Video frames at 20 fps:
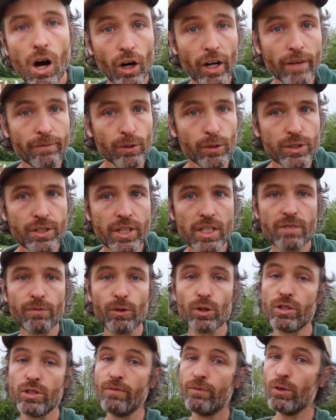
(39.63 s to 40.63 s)
All right, first things
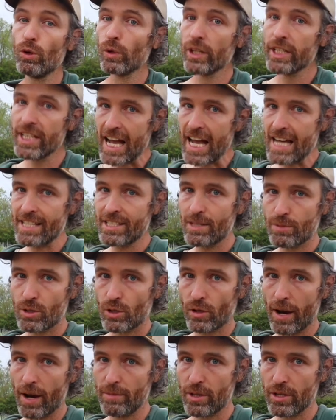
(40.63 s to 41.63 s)
first, if you are not
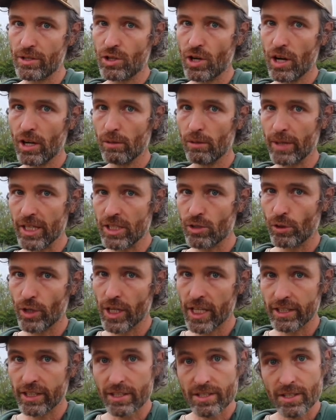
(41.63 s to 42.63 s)
subscribed to this channel, make sure
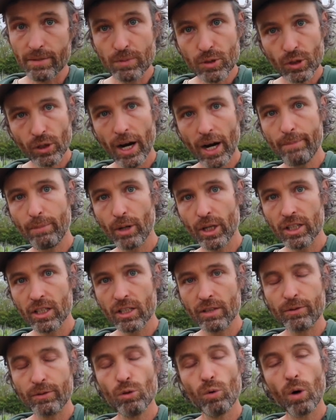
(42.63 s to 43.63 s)
to hit the subscribe button,
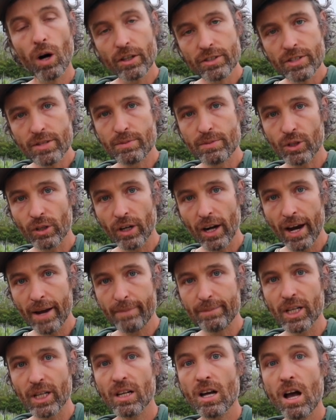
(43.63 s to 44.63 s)
and if you are
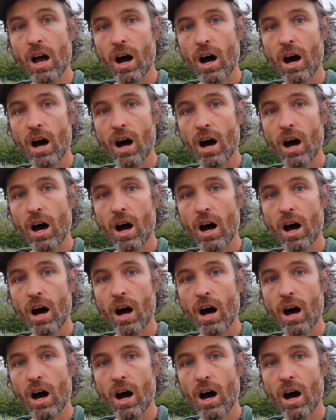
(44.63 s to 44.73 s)
subscribed,